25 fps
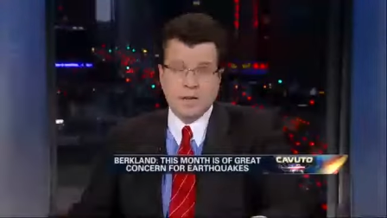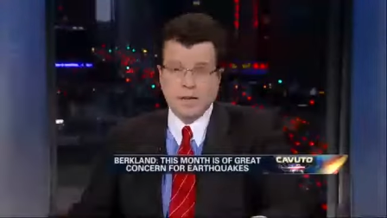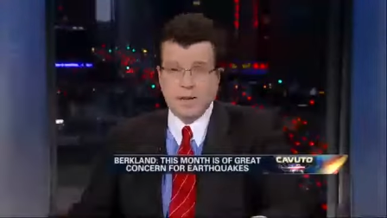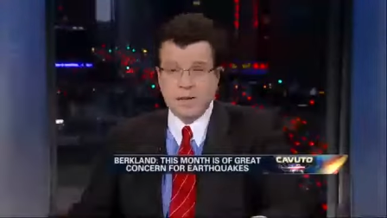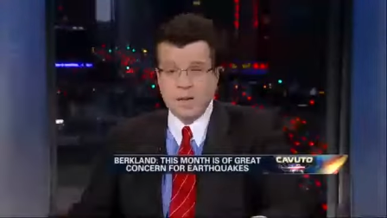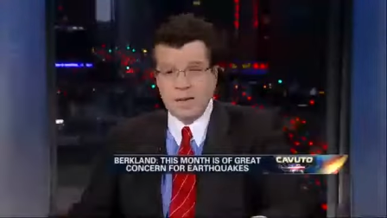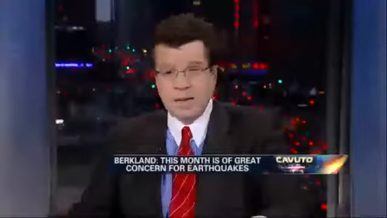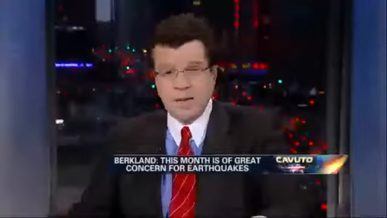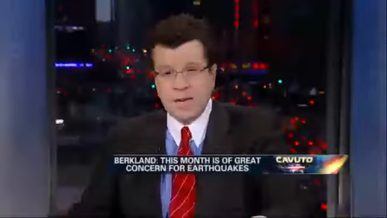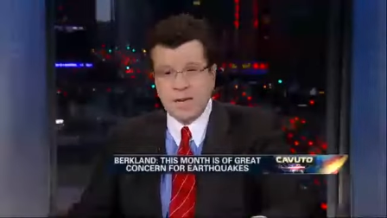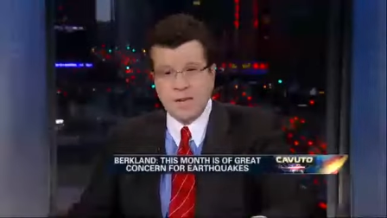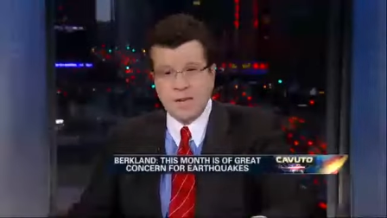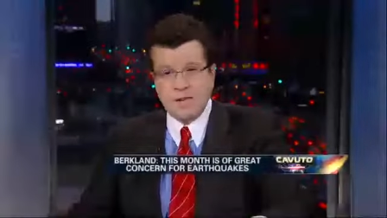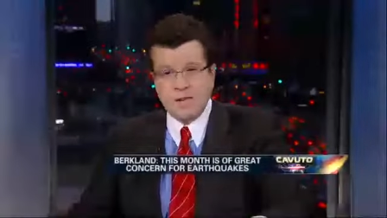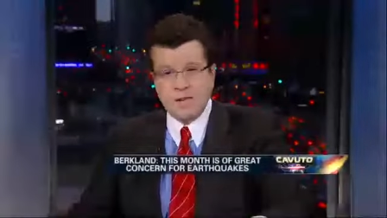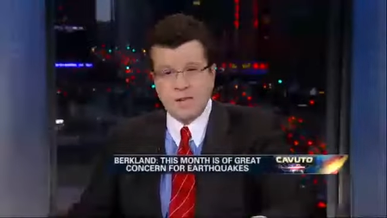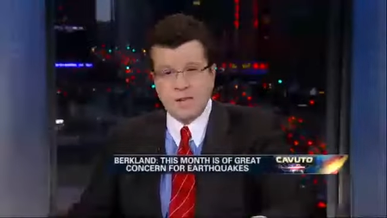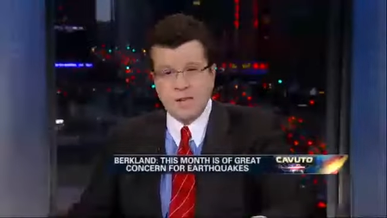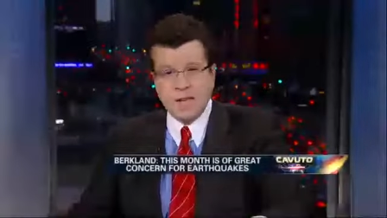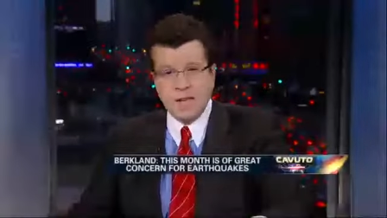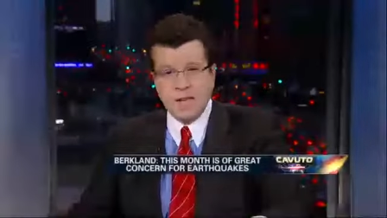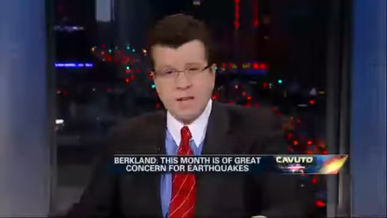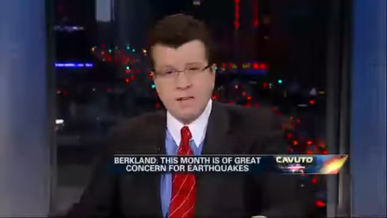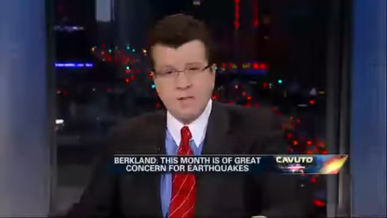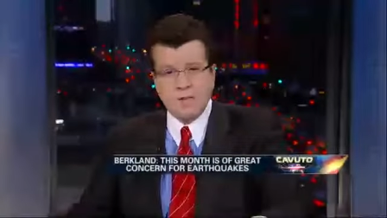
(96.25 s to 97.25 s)
in the United
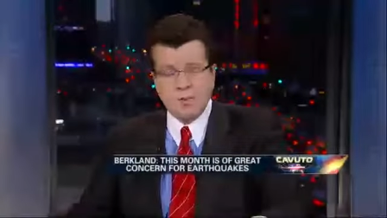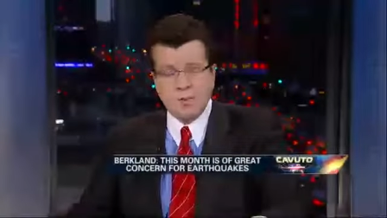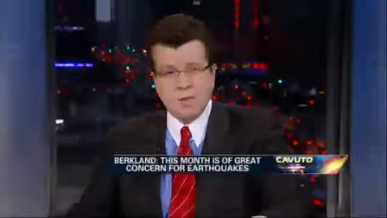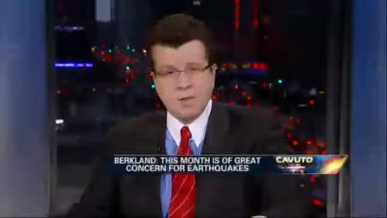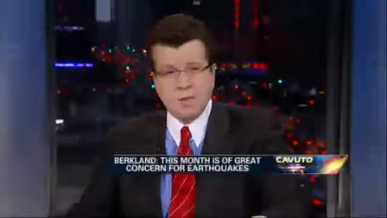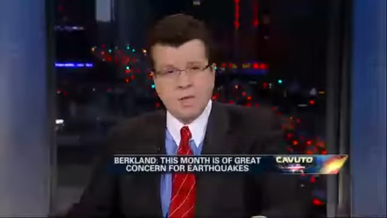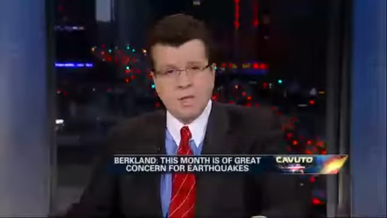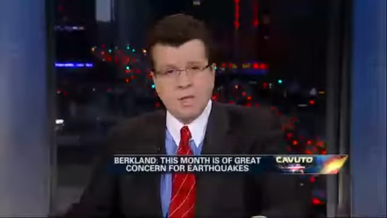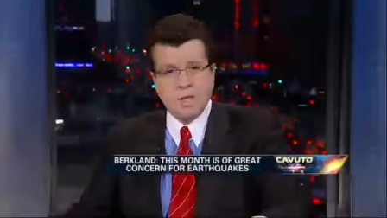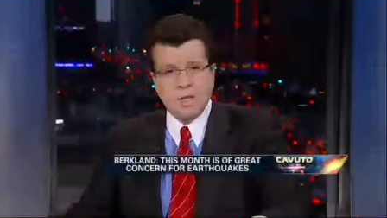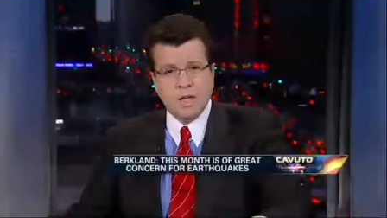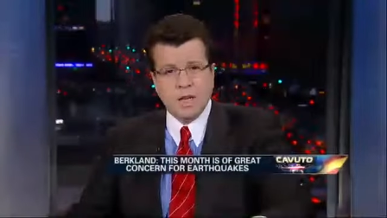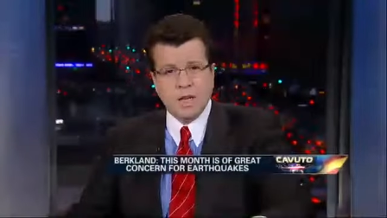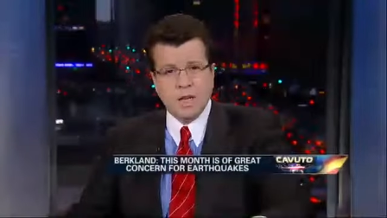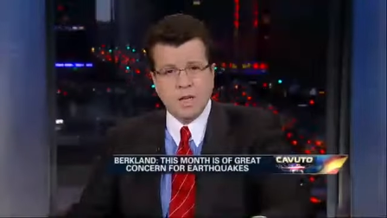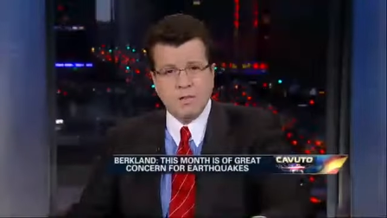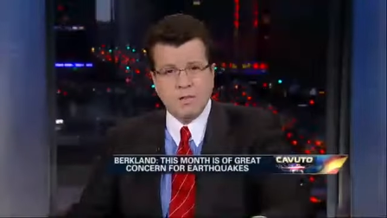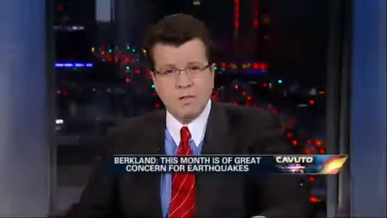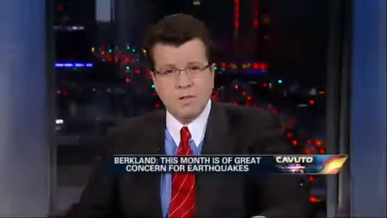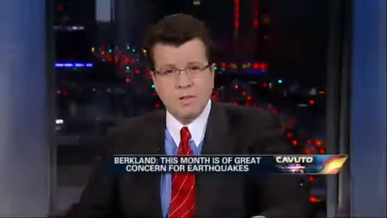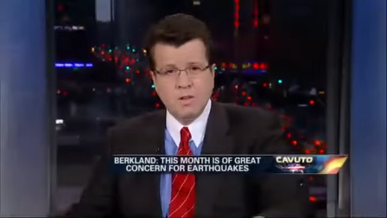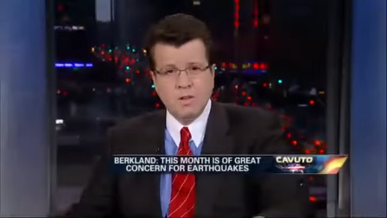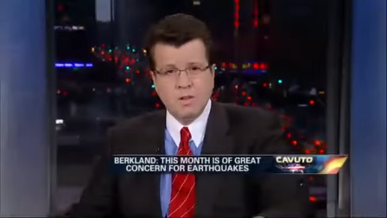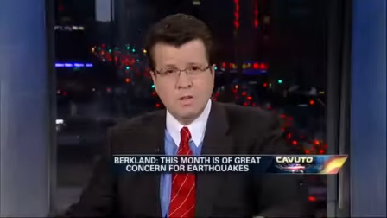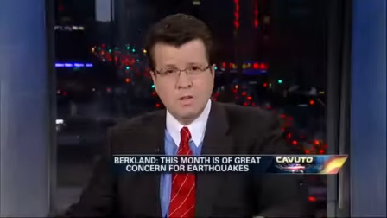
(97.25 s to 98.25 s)
States within the
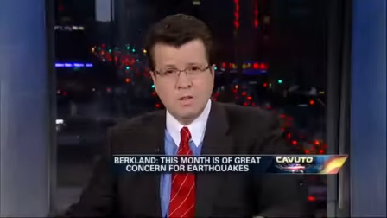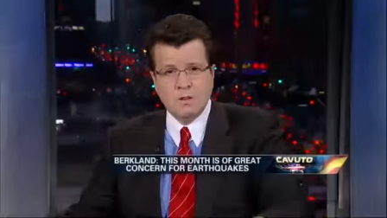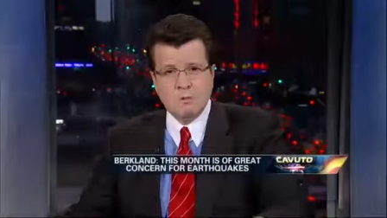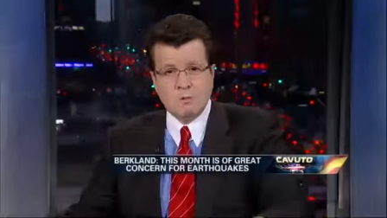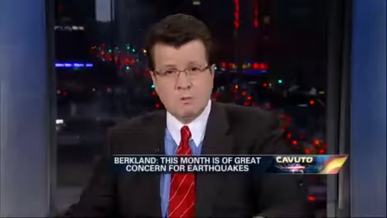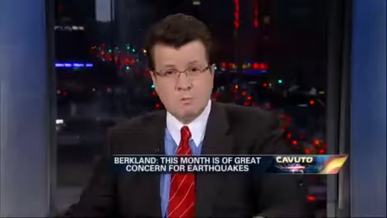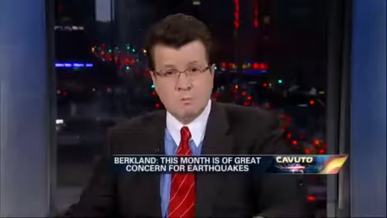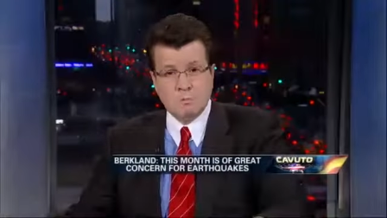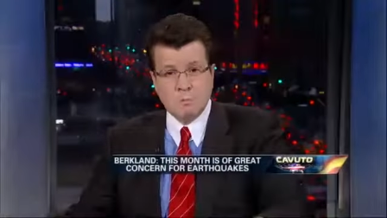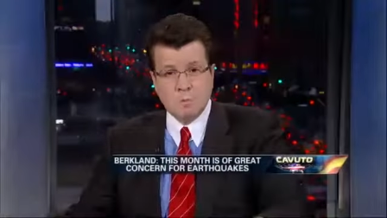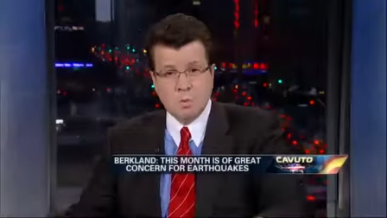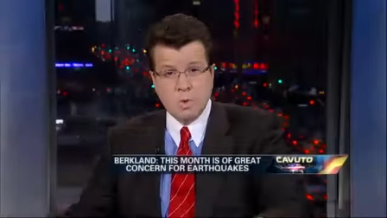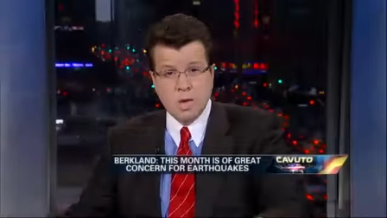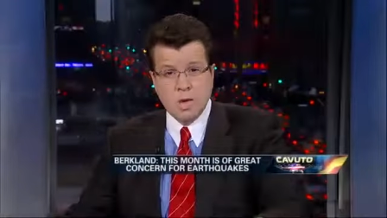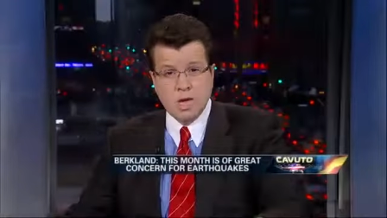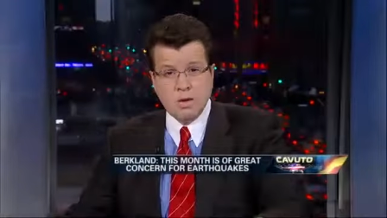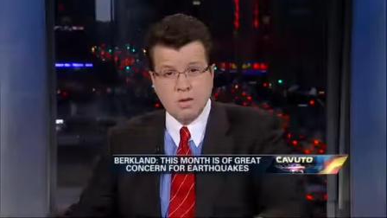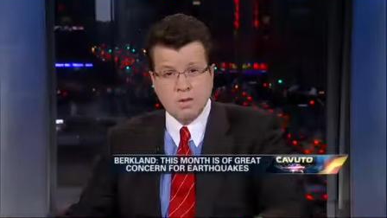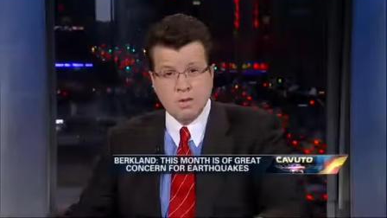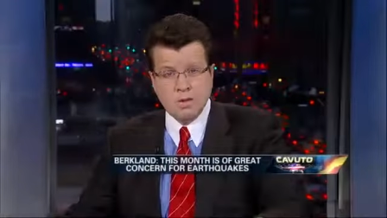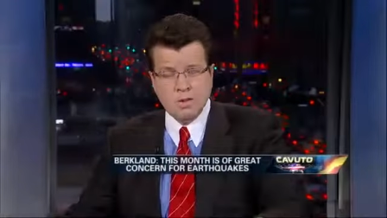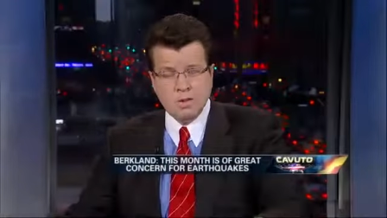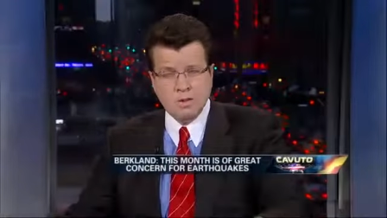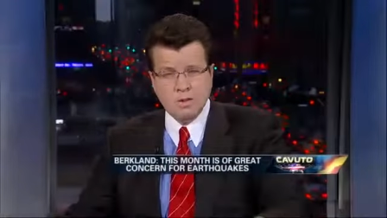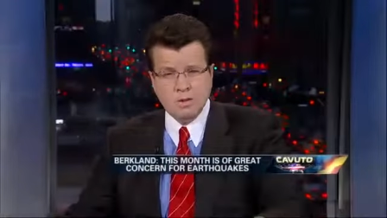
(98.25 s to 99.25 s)
next week or
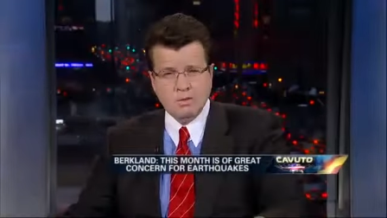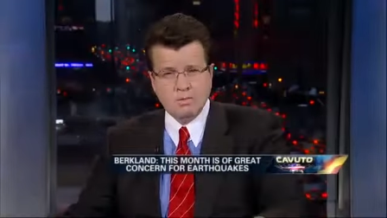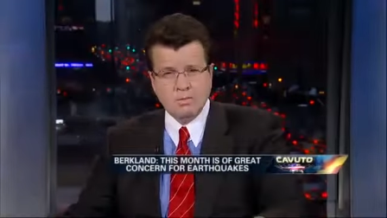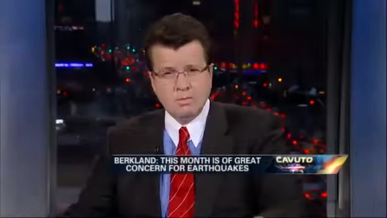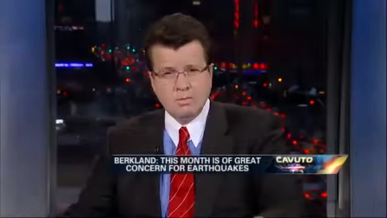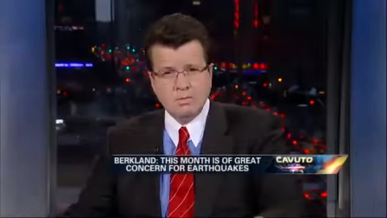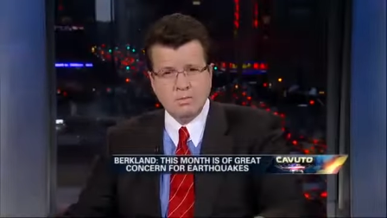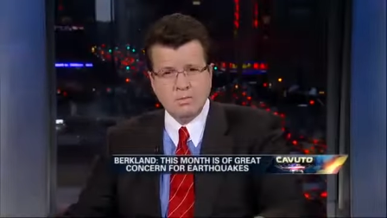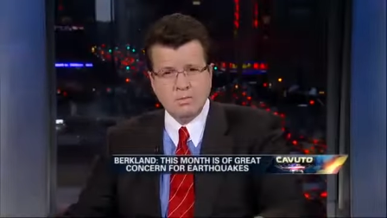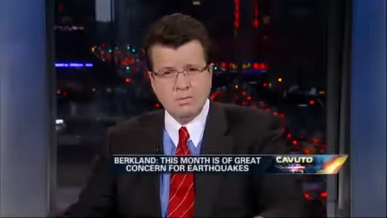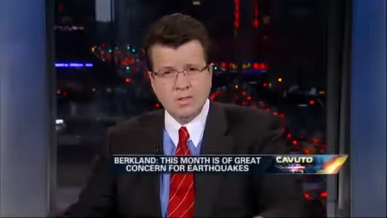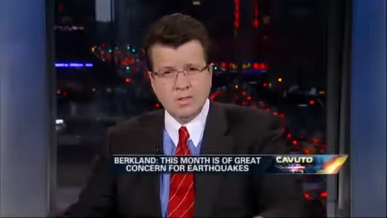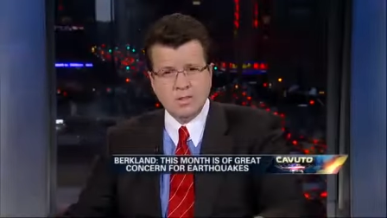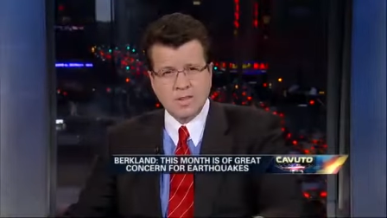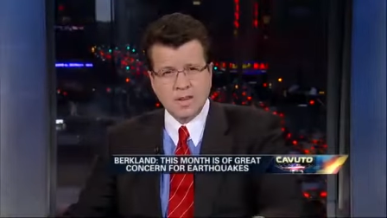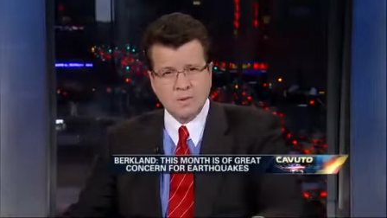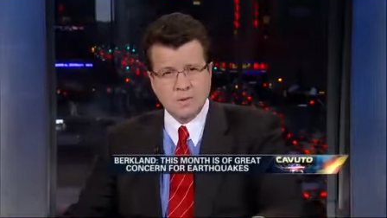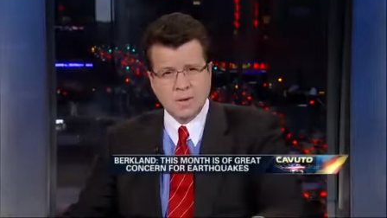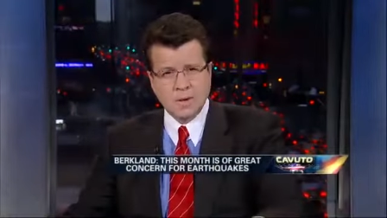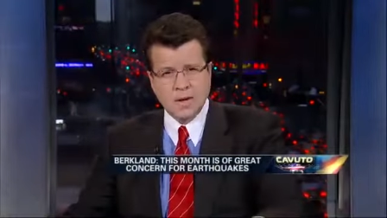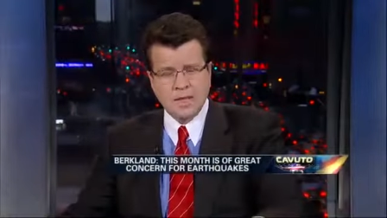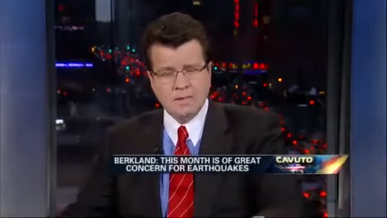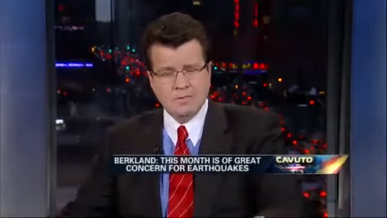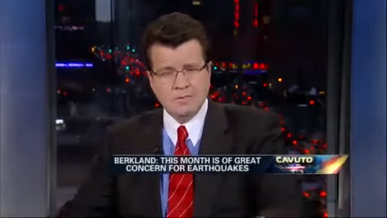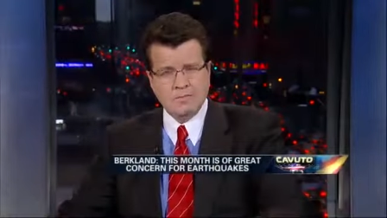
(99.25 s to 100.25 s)
two. Is that
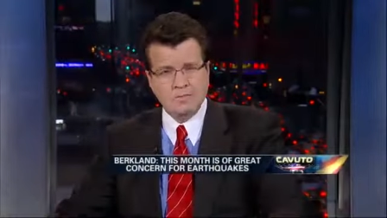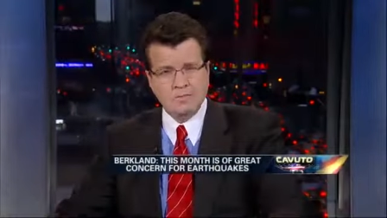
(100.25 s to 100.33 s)
right?